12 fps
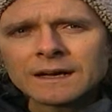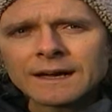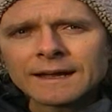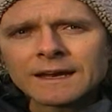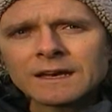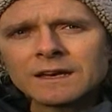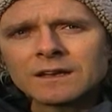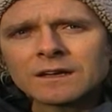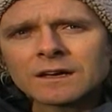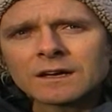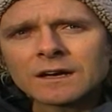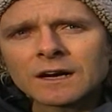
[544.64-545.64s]
And
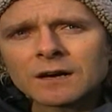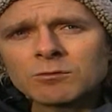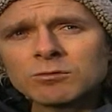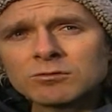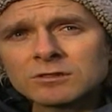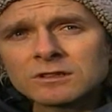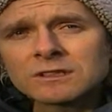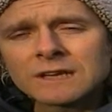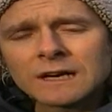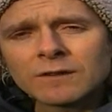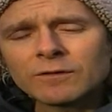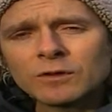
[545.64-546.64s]
I will just
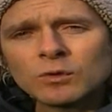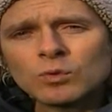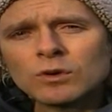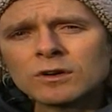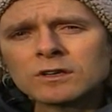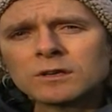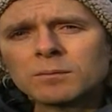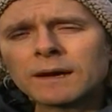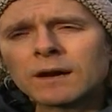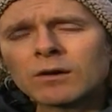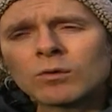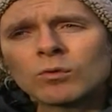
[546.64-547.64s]
say a few words
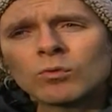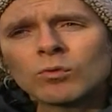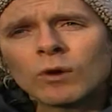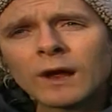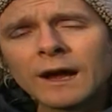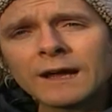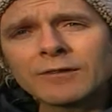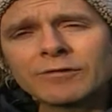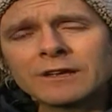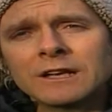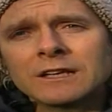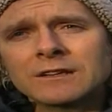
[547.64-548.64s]
about what I
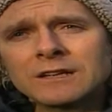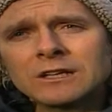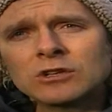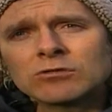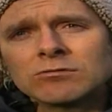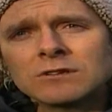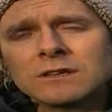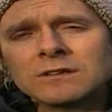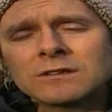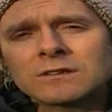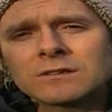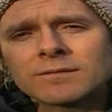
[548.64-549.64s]
feel a teacher
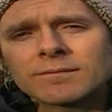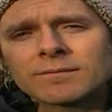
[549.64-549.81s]
is.